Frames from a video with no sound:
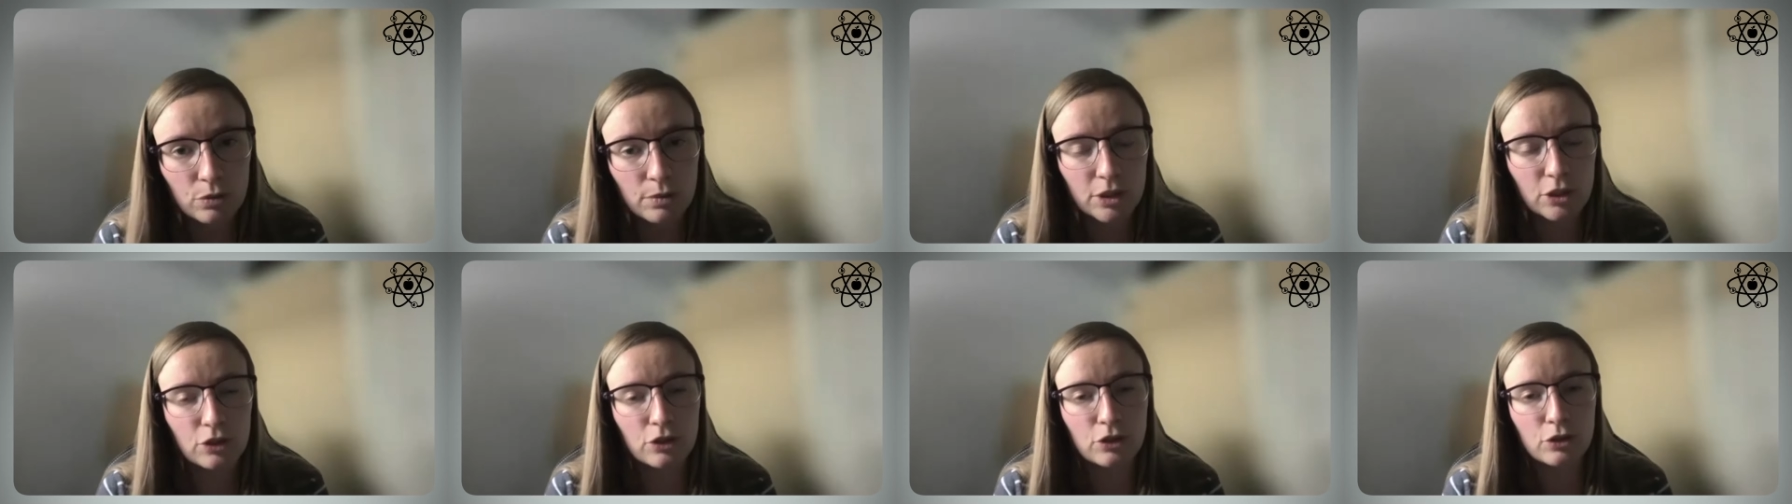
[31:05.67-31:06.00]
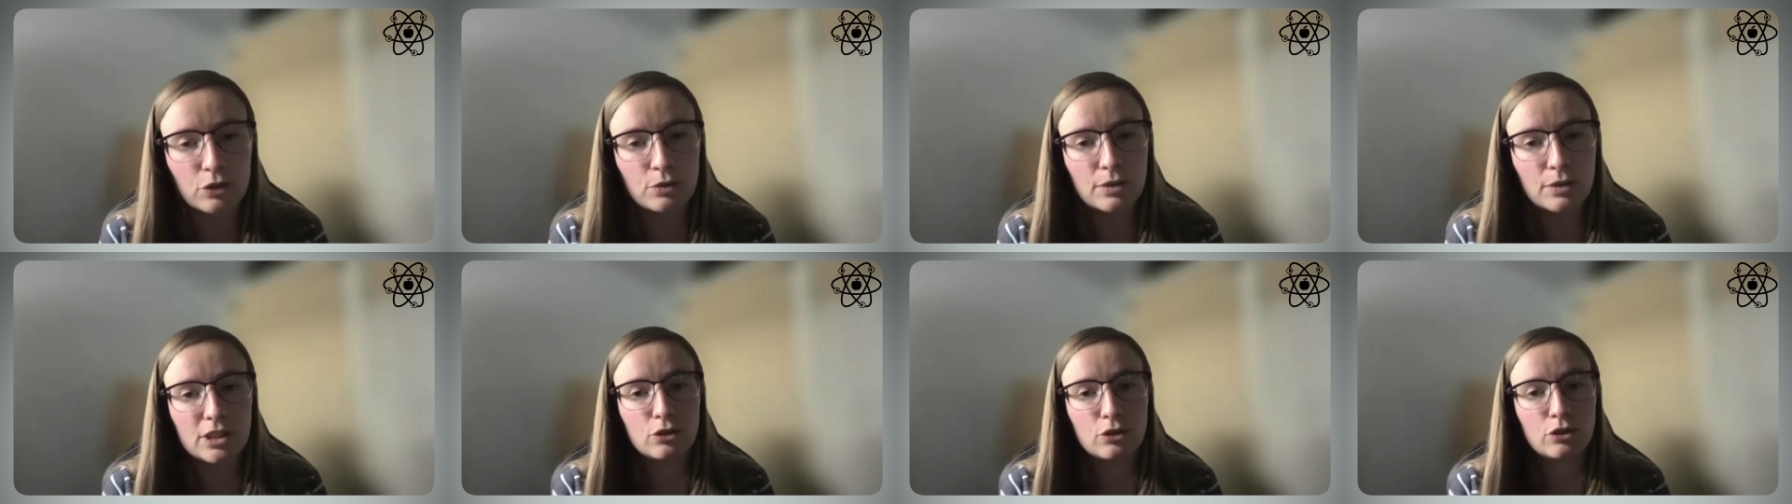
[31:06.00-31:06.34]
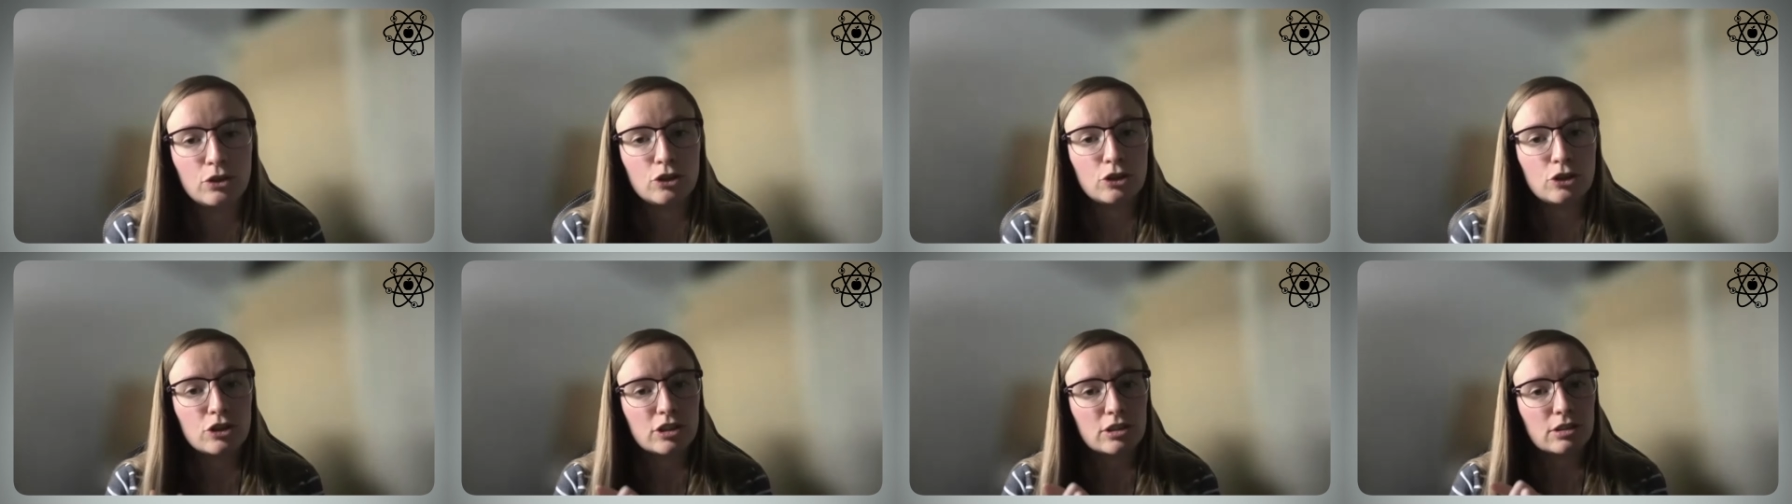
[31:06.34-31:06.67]
What you do is you
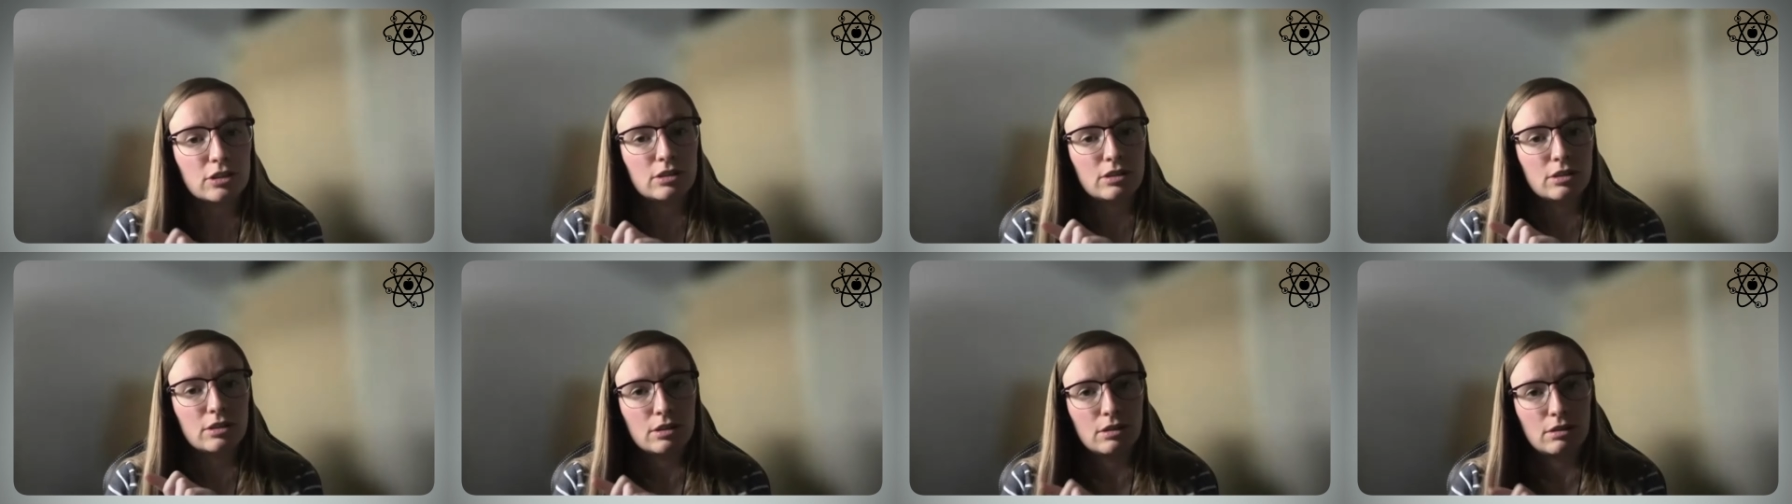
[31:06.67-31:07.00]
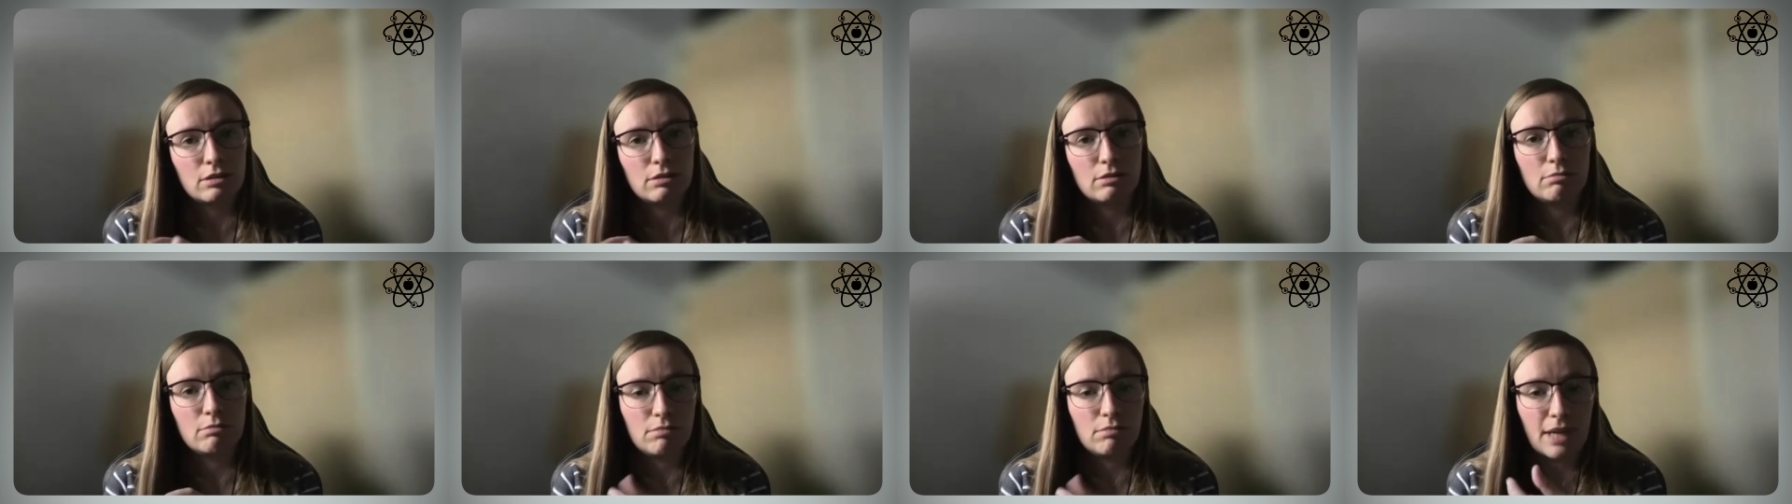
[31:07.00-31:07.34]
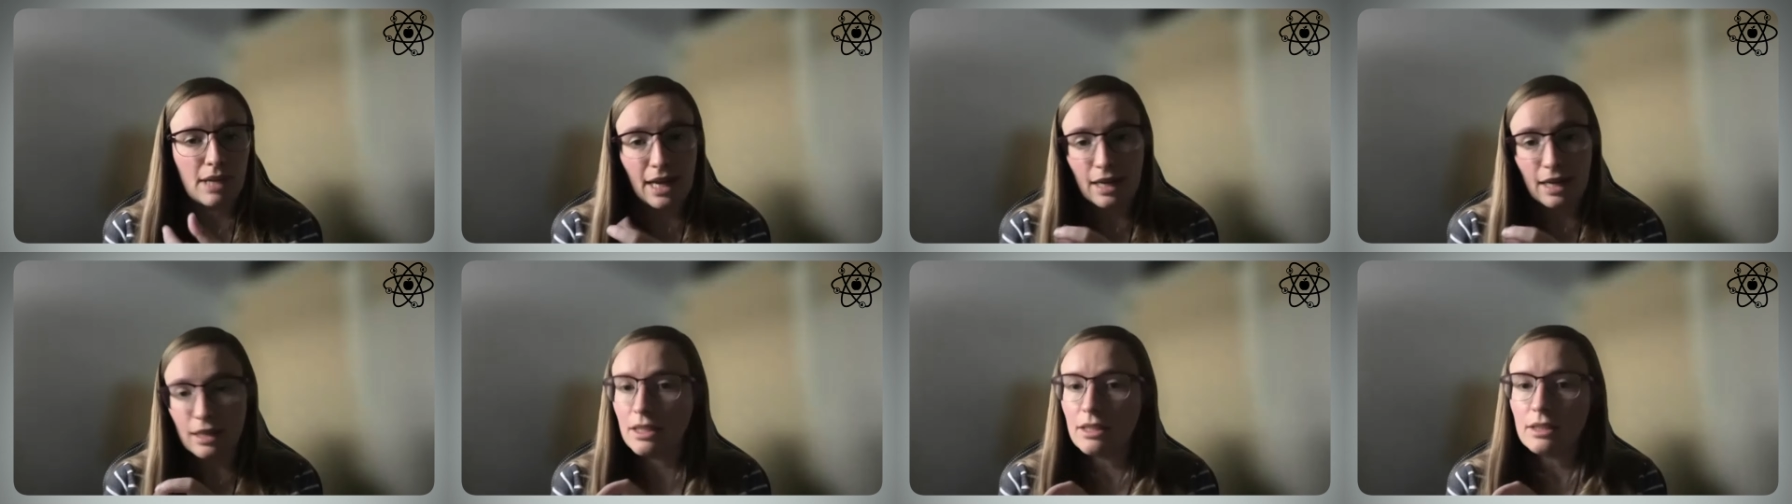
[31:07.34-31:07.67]
just
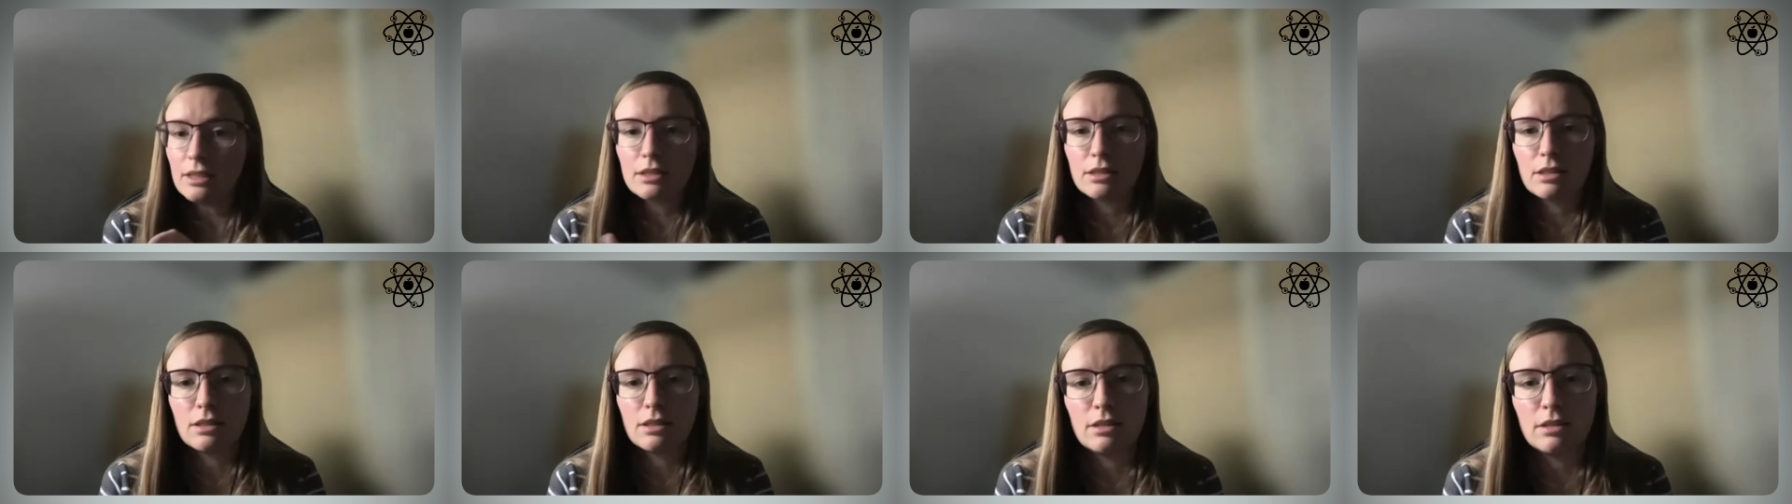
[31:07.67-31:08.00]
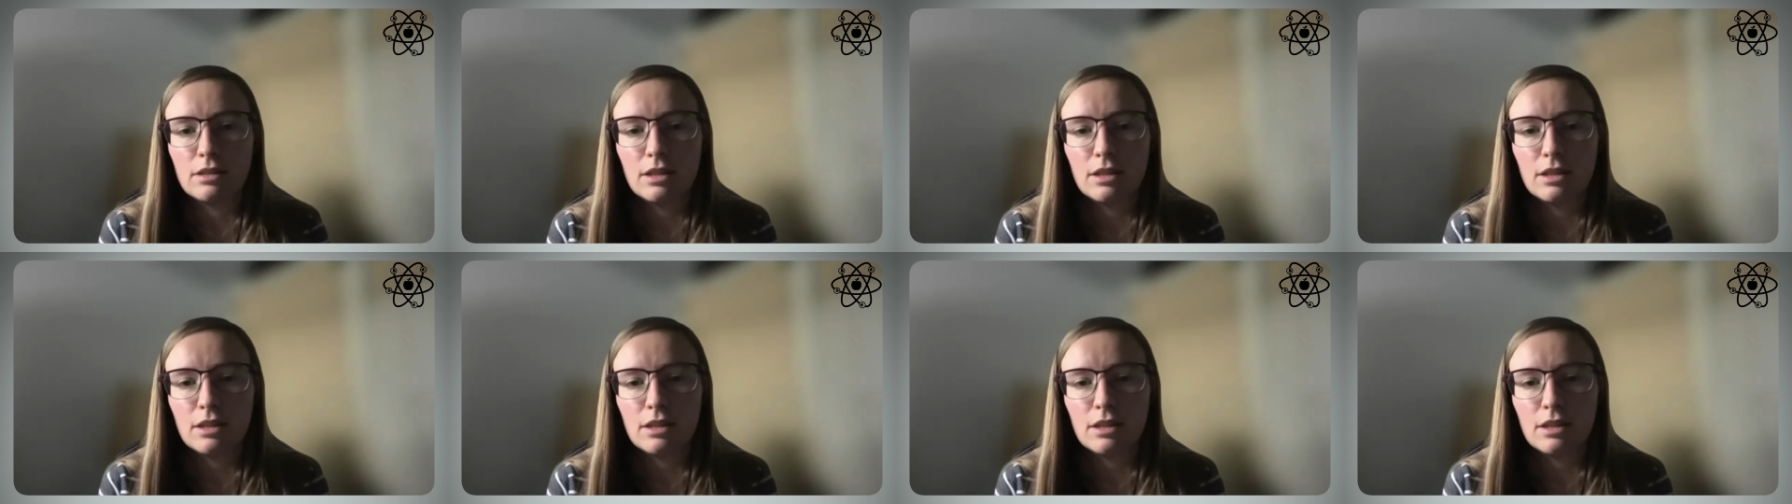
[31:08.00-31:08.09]
edit